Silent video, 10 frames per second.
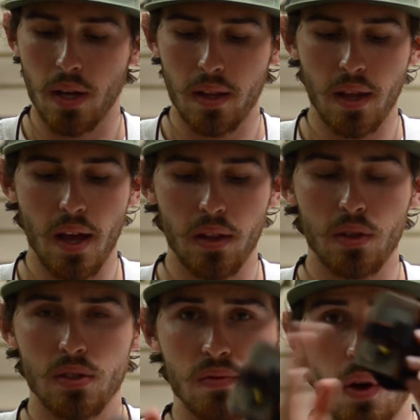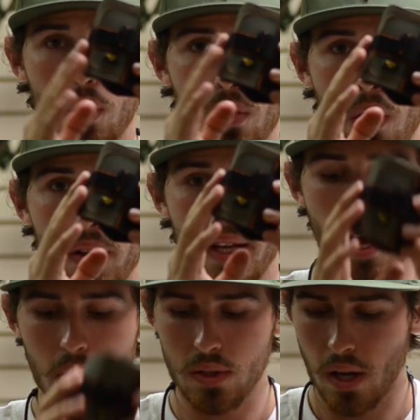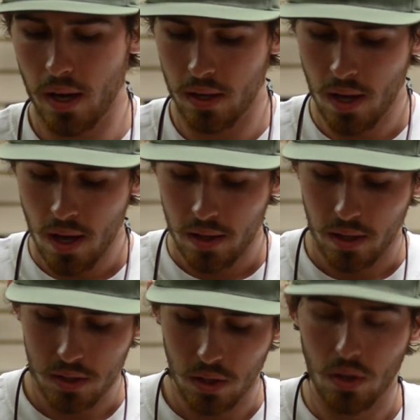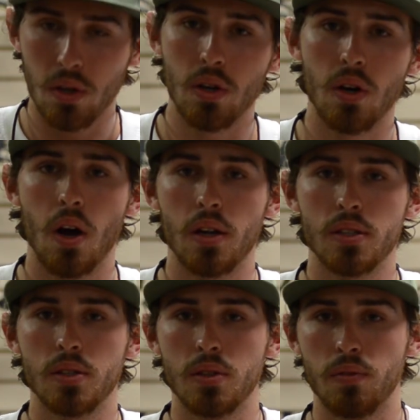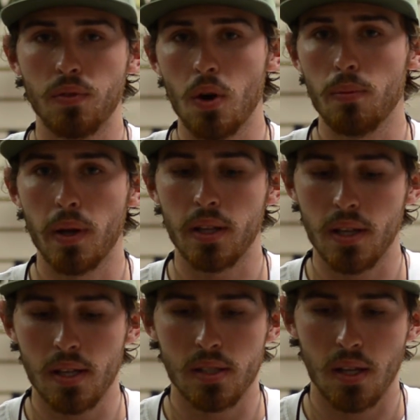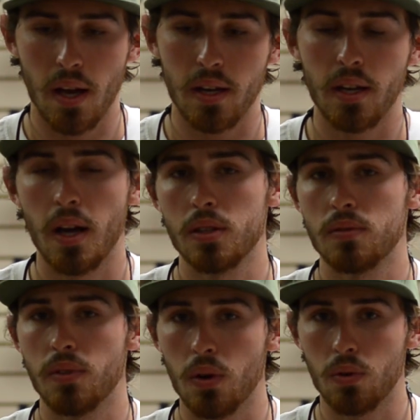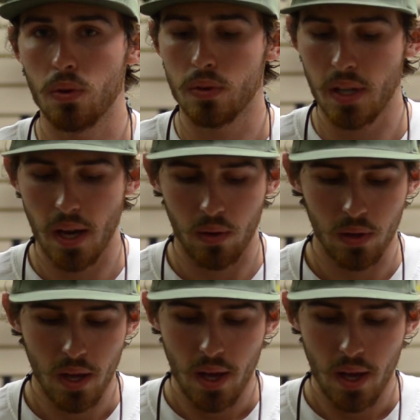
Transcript: And then there's Velcro on the outside that's going to hook onto the foam on the inside, and now it's Velcroed down.